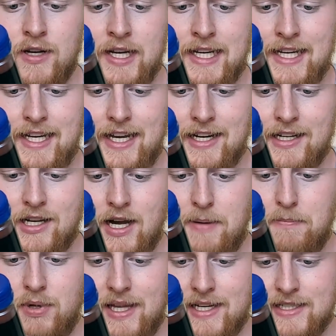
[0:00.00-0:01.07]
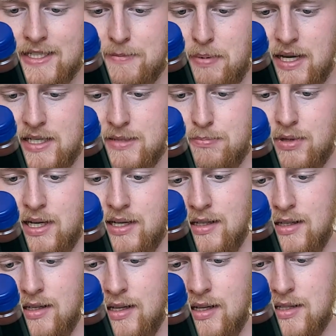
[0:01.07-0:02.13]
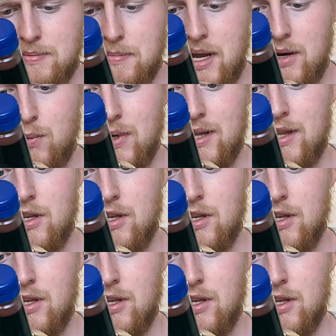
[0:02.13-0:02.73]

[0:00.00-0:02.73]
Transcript: and complex spice blend, it's made with no